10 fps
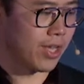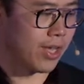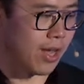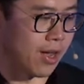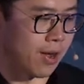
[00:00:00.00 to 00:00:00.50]

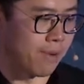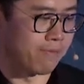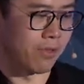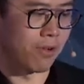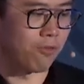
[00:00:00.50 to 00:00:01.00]

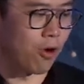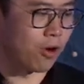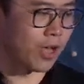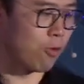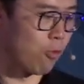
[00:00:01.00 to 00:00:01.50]
4
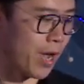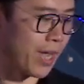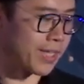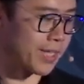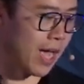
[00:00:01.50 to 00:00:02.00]

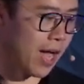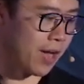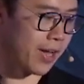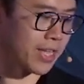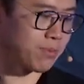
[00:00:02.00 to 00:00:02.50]

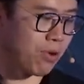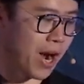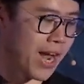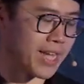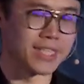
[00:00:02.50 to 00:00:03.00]
gigaweight gas
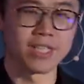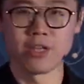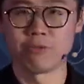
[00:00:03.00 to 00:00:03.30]
price